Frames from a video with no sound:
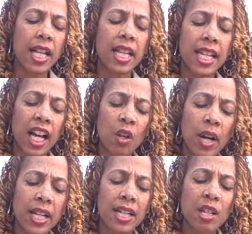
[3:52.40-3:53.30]
yellow
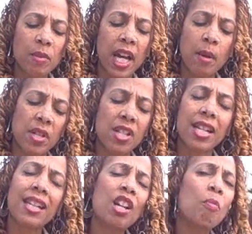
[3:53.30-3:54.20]
onion sometimes is
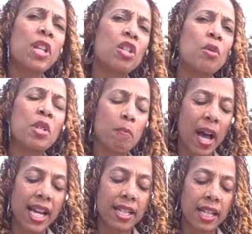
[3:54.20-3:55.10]
just a little bit too
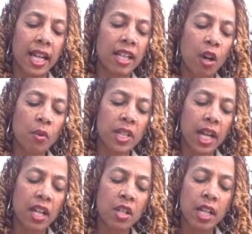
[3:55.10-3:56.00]
spicy, and those
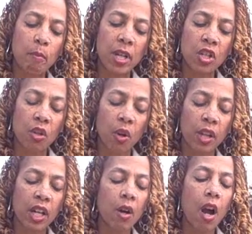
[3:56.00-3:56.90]
onions I mentioned
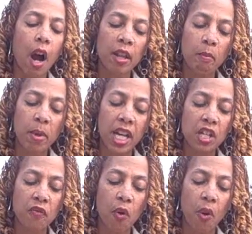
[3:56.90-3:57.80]
earlier are the
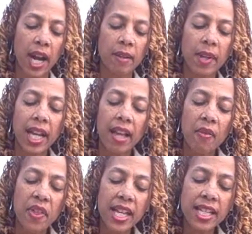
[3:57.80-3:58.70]
best for it.
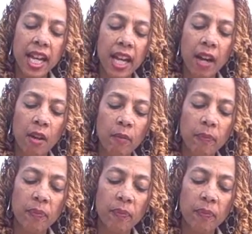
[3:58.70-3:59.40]
This here